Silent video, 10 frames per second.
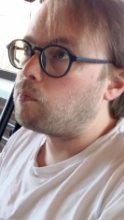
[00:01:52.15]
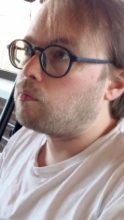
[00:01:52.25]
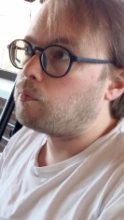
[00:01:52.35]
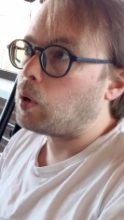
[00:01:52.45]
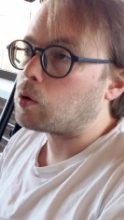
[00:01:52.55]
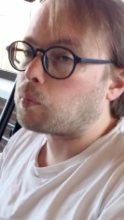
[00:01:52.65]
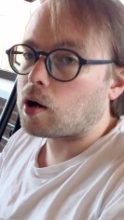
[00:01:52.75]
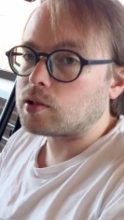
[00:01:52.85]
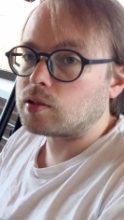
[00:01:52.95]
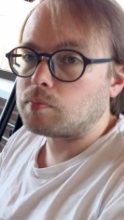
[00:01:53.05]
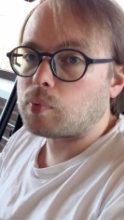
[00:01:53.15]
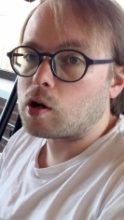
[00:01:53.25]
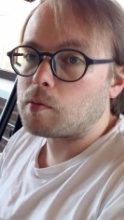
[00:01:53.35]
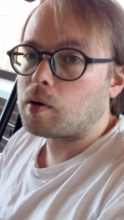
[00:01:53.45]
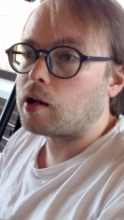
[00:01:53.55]
bulk prices in
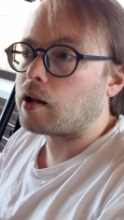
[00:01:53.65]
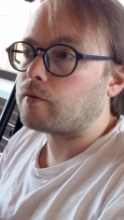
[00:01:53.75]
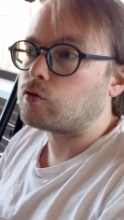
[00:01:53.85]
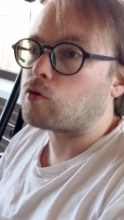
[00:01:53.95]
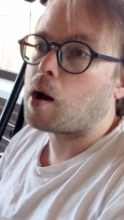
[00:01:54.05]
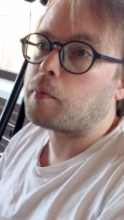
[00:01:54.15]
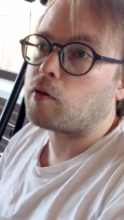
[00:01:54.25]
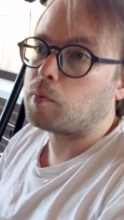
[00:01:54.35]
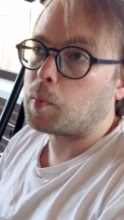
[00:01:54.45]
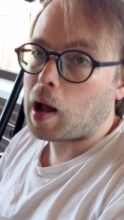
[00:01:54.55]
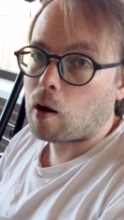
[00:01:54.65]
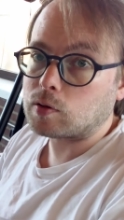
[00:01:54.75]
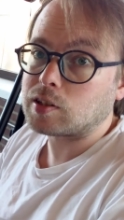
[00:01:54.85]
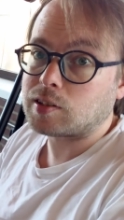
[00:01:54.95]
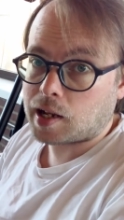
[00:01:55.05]
Pokemon have dropped from about
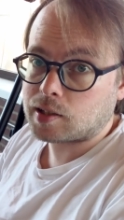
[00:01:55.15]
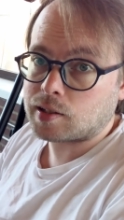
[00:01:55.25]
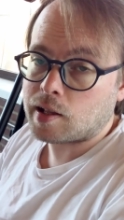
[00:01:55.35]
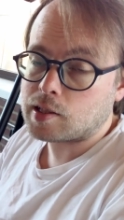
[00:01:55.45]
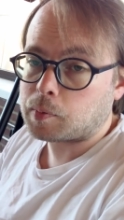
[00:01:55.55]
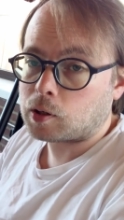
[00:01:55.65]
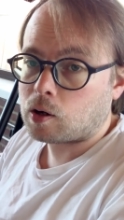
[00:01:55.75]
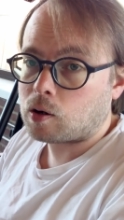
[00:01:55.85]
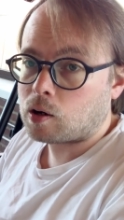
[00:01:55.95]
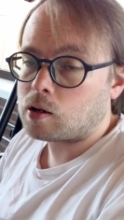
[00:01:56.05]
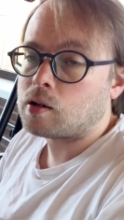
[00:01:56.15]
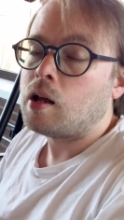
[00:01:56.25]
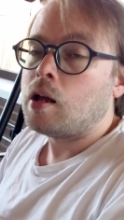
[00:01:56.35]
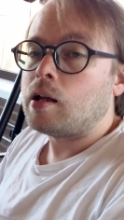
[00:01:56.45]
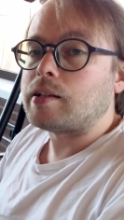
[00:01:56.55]
6 cents per card
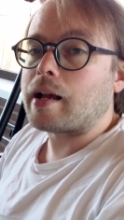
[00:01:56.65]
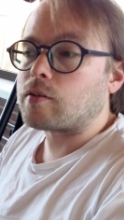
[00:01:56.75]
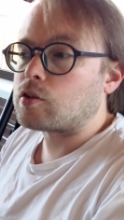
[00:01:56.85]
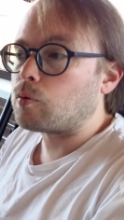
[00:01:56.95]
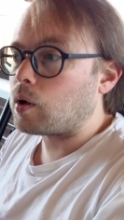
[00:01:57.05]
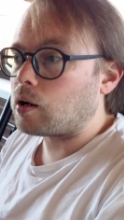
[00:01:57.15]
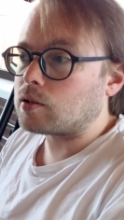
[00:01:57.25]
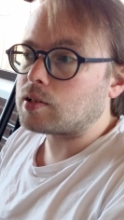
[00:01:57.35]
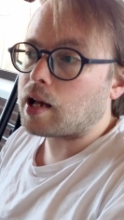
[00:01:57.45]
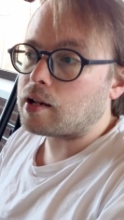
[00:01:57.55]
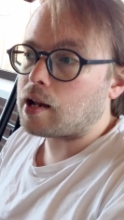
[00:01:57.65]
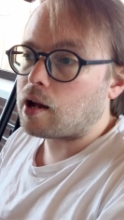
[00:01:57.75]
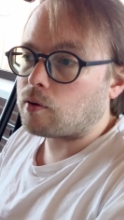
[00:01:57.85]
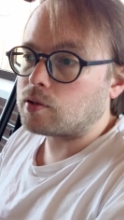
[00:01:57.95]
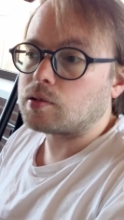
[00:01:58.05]
down to where it's at now
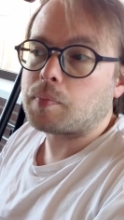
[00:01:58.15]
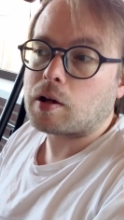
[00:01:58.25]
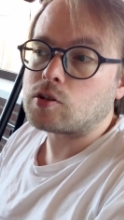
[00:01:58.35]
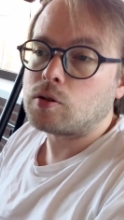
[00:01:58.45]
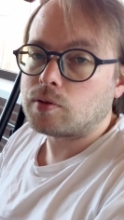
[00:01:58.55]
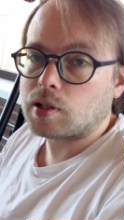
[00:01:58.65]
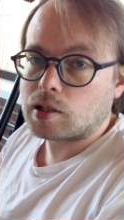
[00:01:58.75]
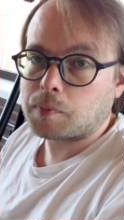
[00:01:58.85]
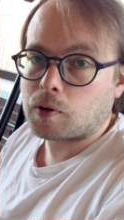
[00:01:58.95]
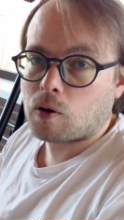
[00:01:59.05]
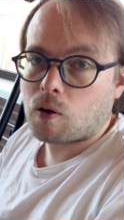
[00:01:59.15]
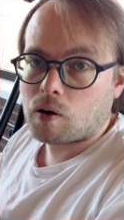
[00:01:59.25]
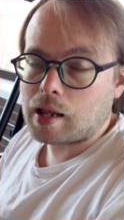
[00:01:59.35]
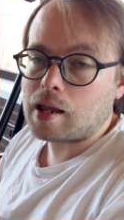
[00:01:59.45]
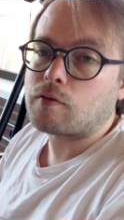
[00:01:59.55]
is about 2 cents per card
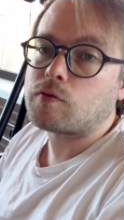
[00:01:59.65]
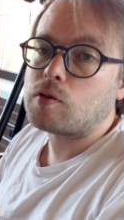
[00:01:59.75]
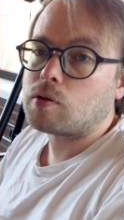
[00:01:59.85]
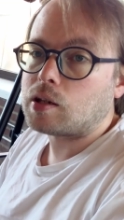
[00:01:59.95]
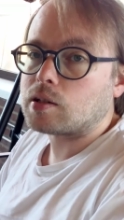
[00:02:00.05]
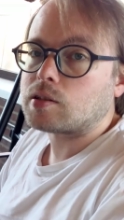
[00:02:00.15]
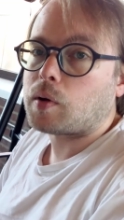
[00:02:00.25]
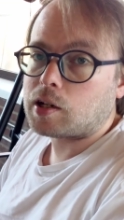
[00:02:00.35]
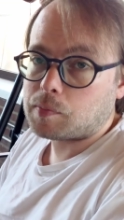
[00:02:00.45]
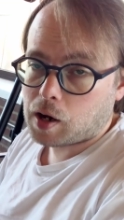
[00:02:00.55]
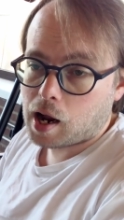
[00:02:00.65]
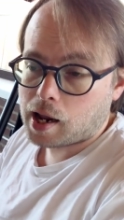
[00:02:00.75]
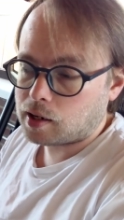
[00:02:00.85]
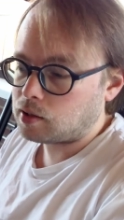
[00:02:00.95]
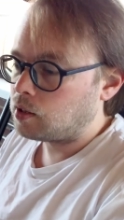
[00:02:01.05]
if you can get somebody to buy
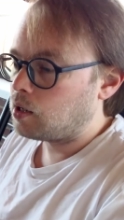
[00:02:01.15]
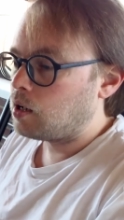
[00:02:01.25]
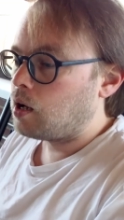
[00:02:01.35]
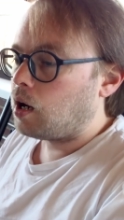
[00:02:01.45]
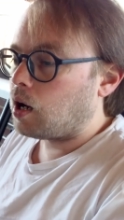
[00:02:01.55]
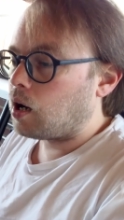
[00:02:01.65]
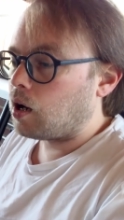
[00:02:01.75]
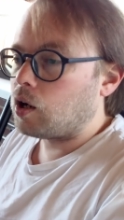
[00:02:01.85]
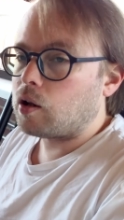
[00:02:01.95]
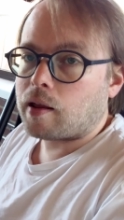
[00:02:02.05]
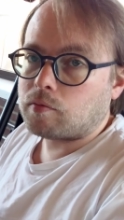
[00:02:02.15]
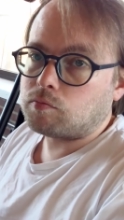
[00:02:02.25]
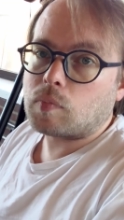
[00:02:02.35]
it. And